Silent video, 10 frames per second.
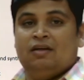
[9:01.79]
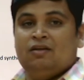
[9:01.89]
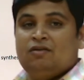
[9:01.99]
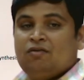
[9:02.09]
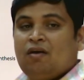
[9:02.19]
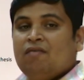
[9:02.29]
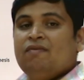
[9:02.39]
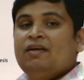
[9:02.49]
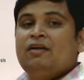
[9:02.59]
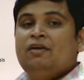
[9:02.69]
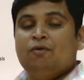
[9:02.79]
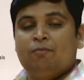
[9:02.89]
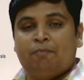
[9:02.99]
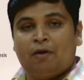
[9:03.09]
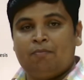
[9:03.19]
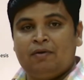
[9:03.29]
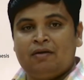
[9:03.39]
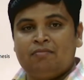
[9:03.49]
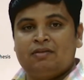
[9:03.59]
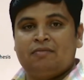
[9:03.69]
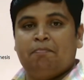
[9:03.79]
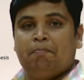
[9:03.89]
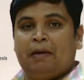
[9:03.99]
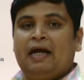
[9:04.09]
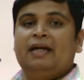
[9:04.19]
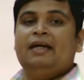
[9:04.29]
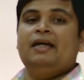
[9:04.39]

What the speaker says: solving new problems, planning